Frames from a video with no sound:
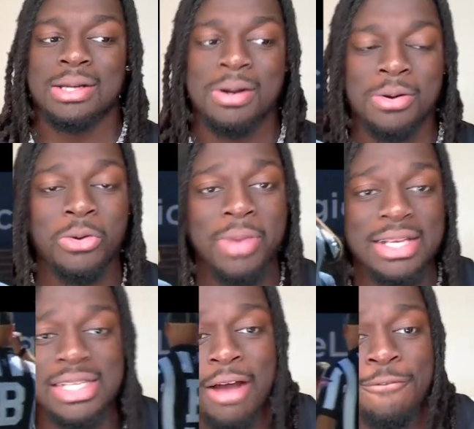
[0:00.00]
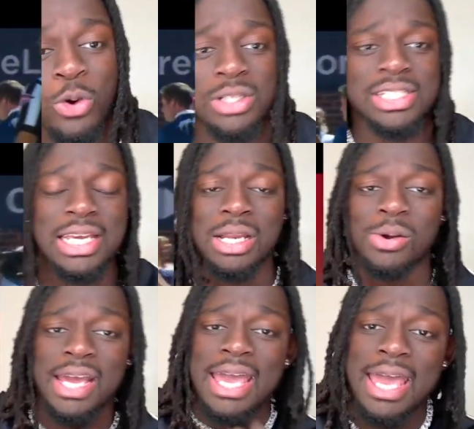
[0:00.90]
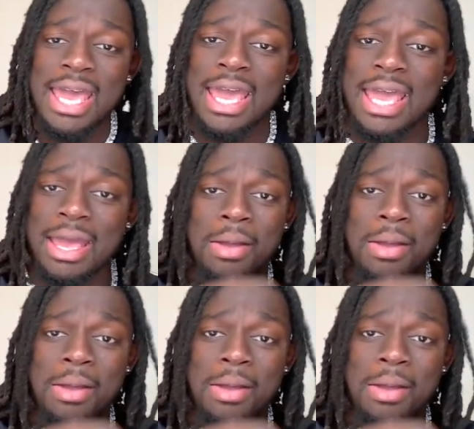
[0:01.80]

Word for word: Oh, Miss got 14 on their head.